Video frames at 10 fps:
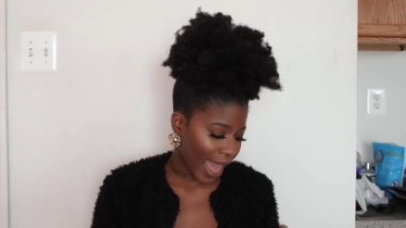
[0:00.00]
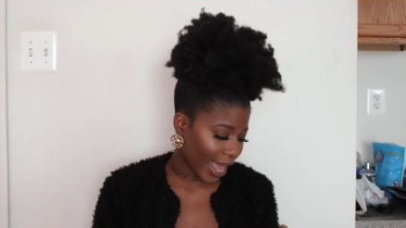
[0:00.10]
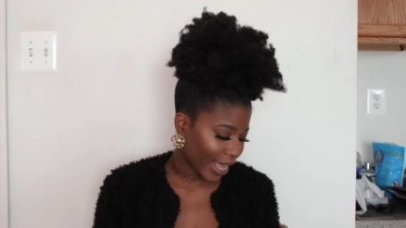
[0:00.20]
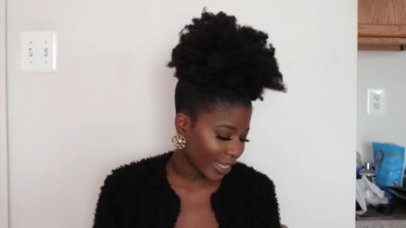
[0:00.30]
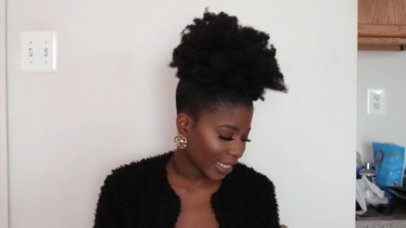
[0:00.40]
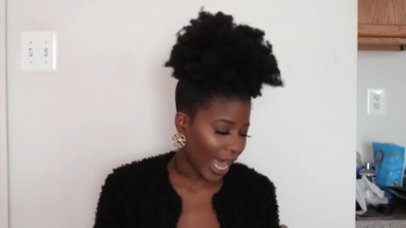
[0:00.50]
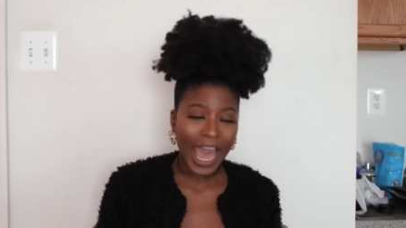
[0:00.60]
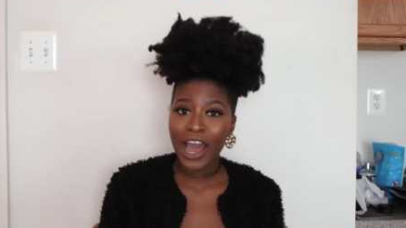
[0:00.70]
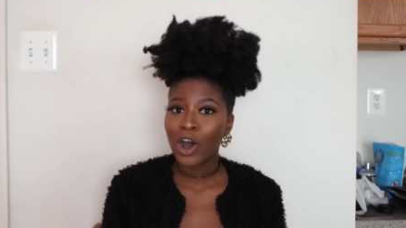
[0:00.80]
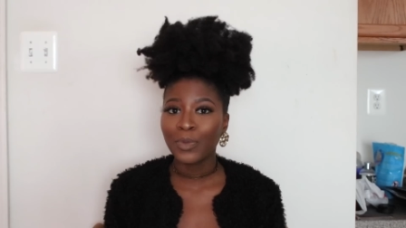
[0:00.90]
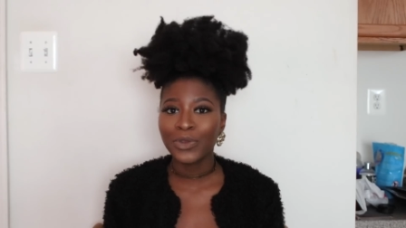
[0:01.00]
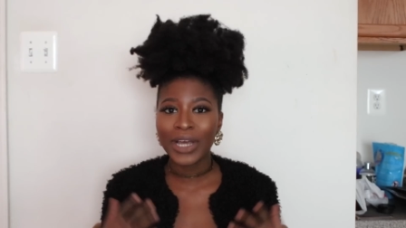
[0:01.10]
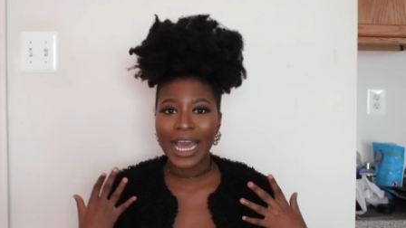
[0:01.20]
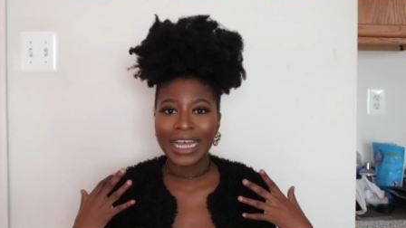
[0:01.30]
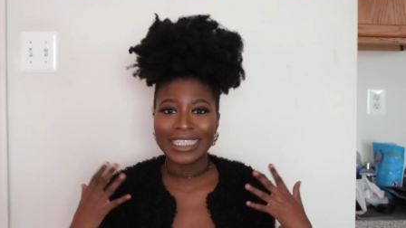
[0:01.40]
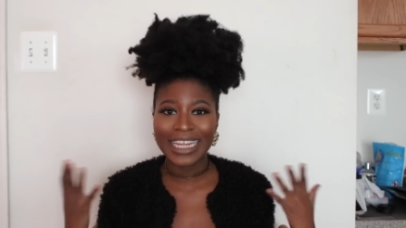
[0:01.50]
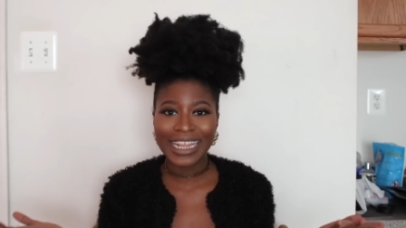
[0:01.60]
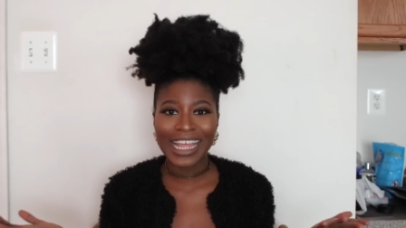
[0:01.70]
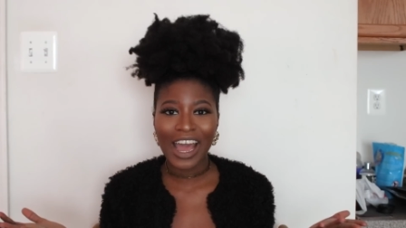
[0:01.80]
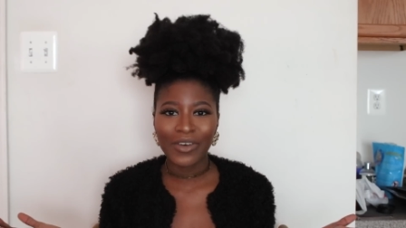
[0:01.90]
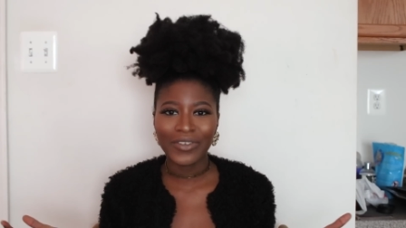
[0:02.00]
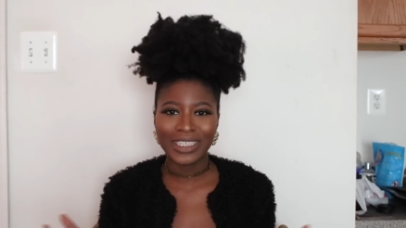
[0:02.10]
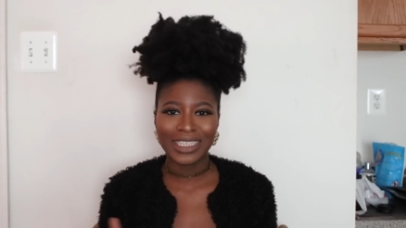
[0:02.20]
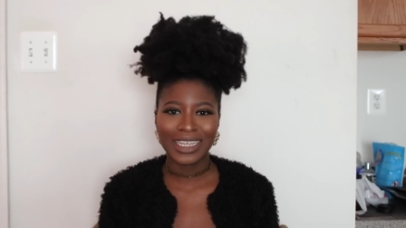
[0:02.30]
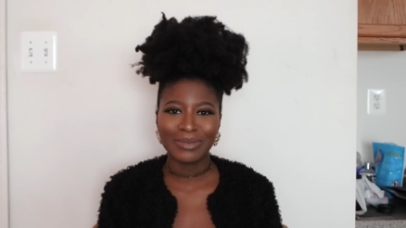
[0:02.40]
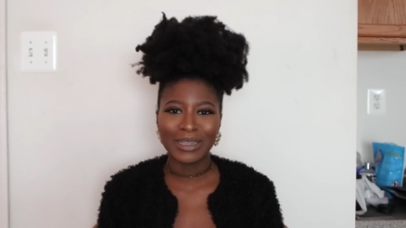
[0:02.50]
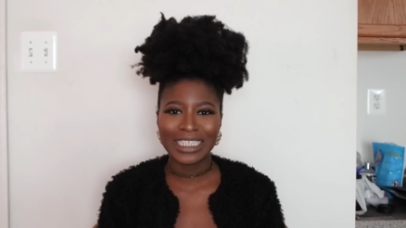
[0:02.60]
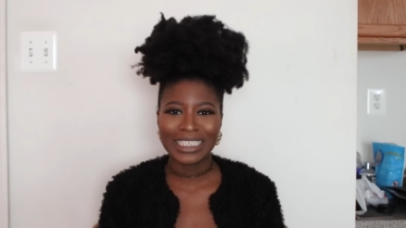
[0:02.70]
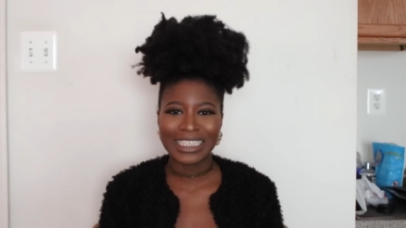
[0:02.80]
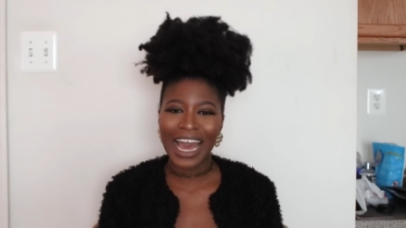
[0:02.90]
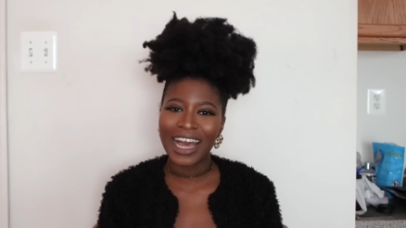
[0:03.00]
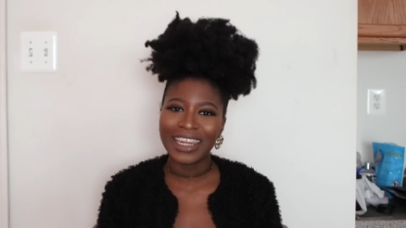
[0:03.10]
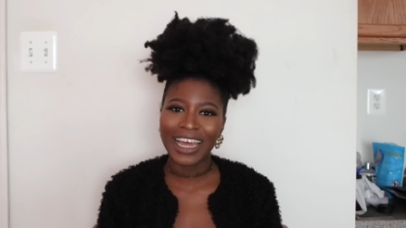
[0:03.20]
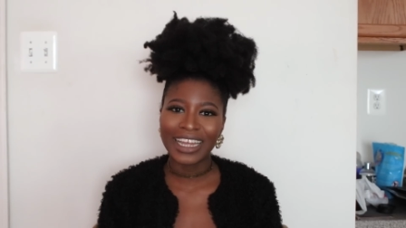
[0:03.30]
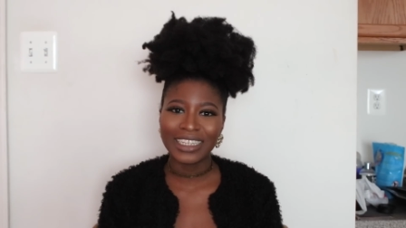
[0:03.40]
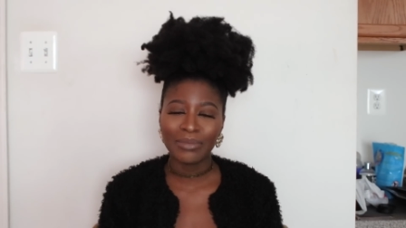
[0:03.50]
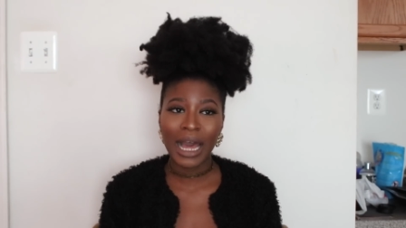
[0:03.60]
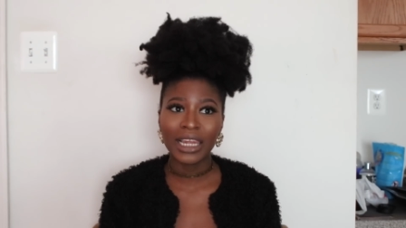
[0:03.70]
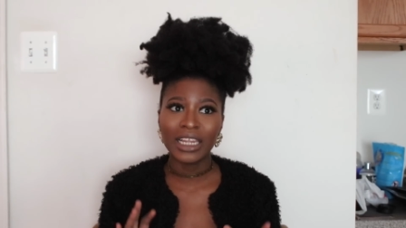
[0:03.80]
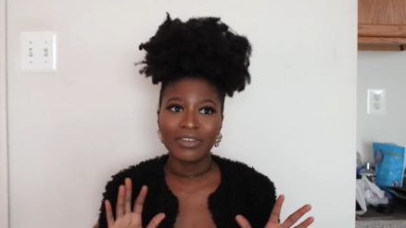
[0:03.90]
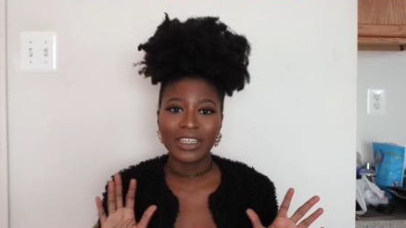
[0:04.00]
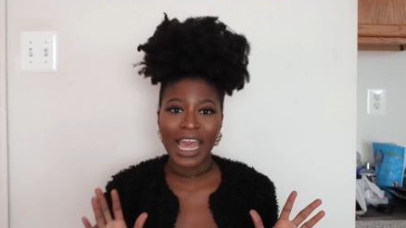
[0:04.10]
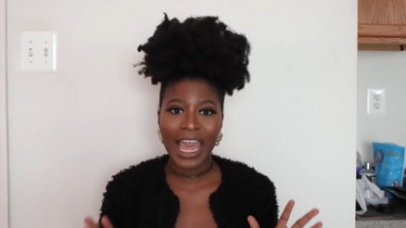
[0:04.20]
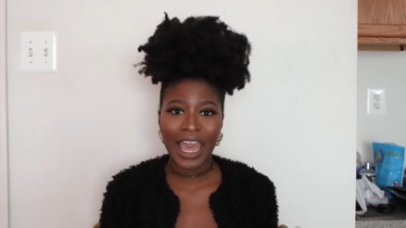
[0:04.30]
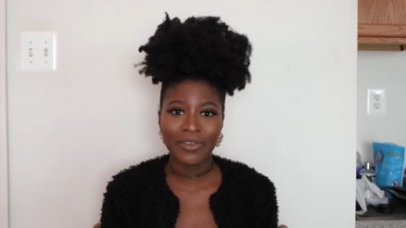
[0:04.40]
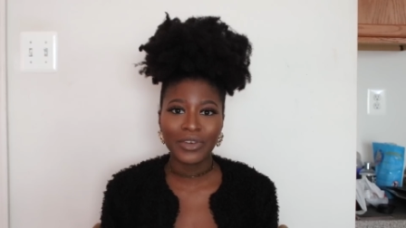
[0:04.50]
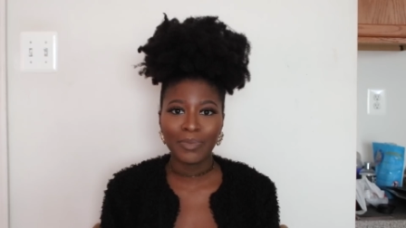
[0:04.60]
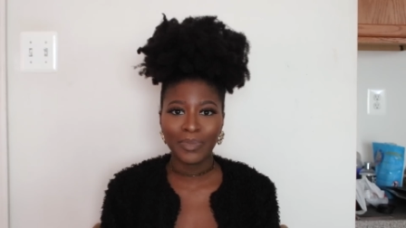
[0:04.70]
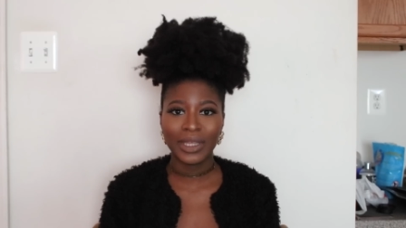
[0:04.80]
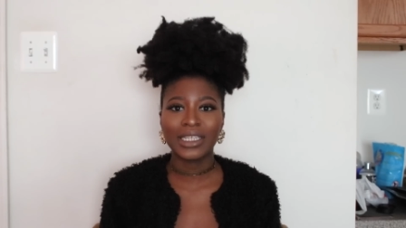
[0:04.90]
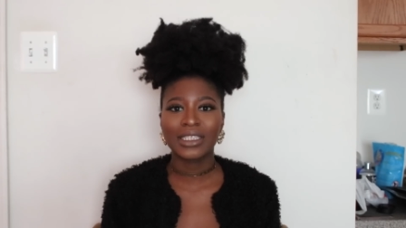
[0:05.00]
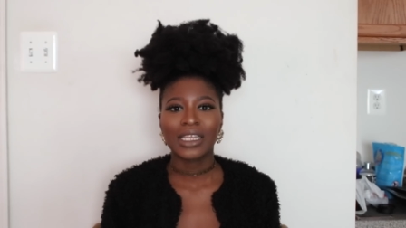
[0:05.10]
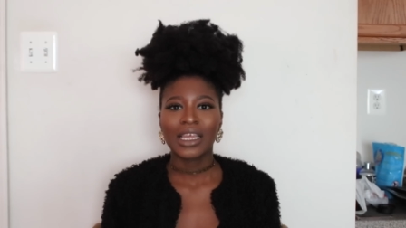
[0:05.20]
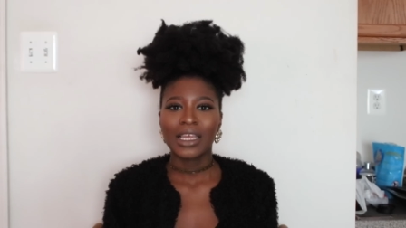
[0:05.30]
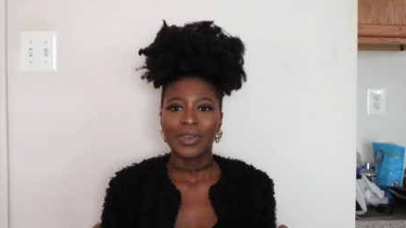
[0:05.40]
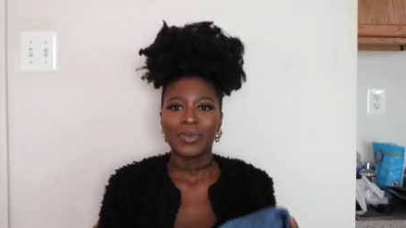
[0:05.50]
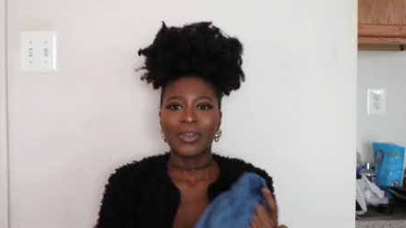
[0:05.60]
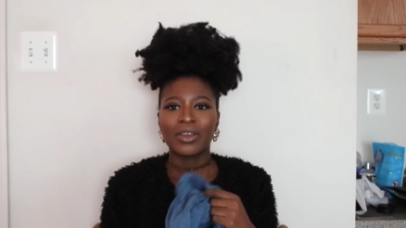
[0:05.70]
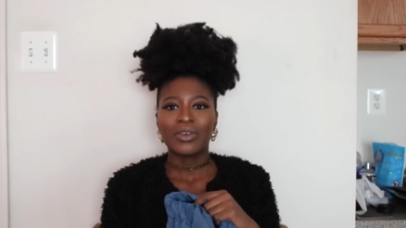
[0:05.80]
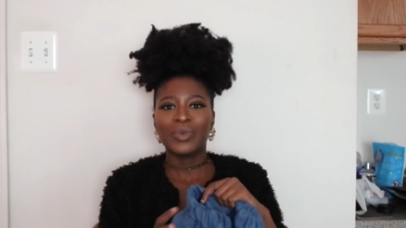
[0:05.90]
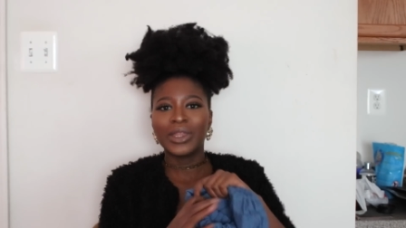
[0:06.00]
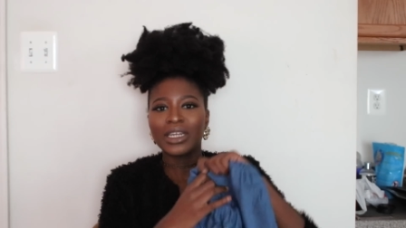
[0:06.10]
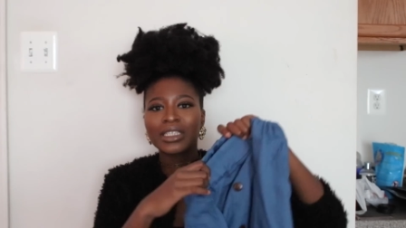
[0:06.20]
and I hope you guys like the outfits as much as I like them. I loved every piece with an